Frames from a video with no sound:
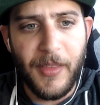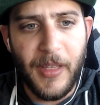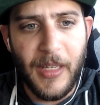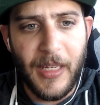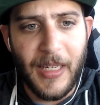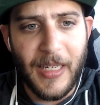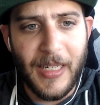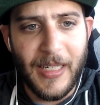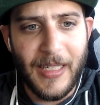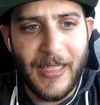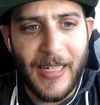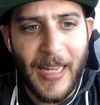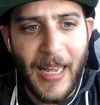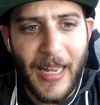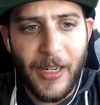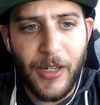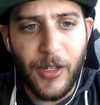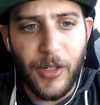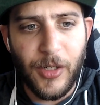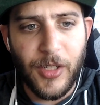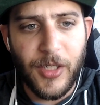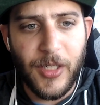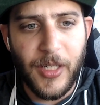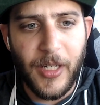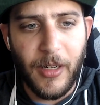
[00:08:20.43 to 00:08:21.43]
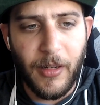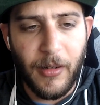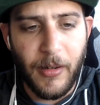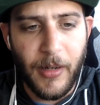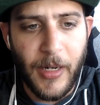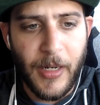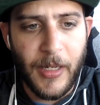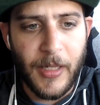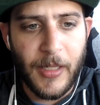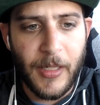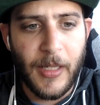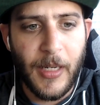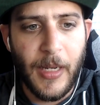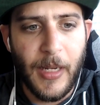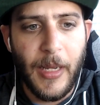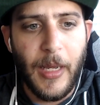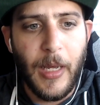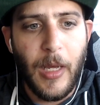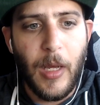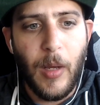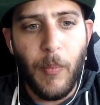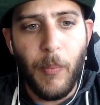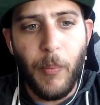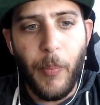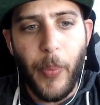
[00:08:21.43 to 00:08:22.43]
the Contender Series.
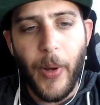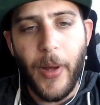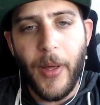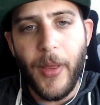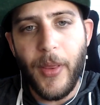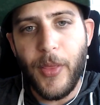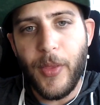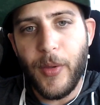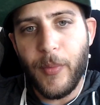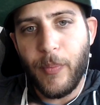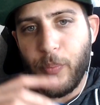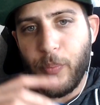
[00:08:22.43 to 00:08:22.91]
But the